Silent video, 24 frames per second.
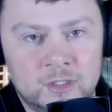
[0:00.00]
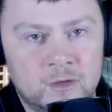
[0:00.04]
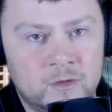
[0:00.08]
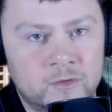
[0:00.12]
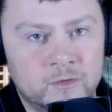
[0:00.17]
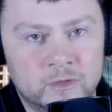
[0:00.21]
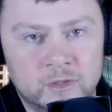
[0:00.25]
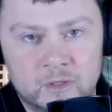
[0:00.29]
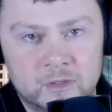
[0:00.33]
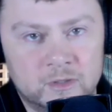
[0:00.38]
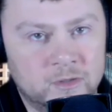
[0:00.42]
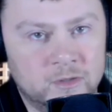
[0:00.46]

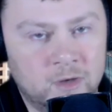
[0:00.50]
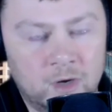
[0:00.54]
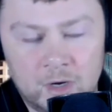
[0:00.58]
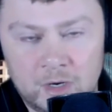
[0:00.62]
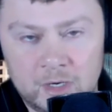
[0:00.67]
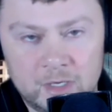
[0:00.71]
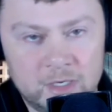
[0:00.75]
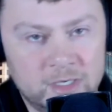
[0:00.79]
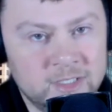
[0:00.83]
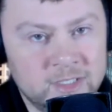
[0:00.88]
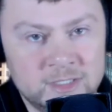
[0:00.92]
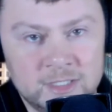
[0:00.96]
there
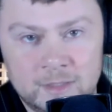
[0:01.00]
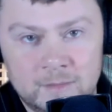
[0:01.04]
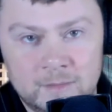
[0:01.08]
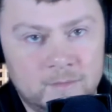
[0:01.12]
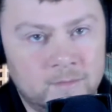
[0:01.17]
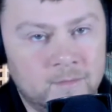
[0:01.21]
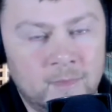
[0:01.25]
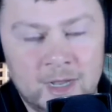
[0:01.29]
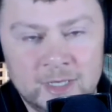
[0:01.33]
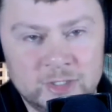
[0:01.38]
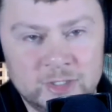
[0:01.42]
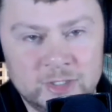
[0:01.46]
isn't
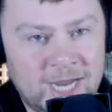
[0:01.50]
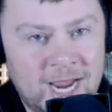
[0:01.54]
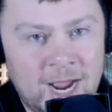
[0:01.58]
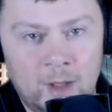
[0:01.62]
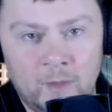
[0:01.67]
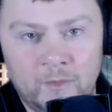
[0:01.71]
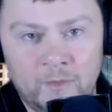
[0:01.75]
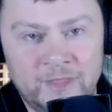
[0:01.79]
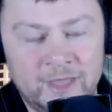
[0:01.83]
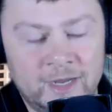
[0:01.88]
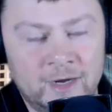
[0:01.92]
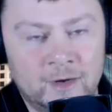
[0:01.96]
much
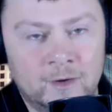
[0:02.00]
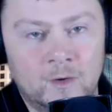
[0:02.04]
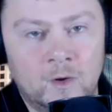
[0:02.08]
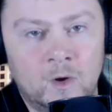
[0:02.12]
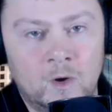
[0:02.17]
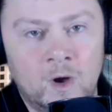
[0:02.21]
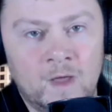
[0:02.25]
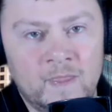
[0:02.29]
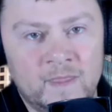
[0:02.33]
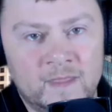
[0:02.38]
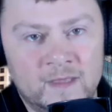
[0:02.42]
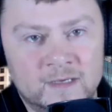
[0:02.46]
out there
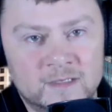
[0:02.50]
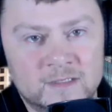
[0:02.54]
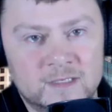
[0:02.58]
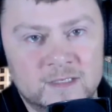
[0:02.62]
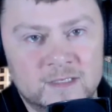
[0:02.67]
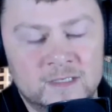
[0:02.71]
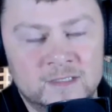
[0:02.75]
on this.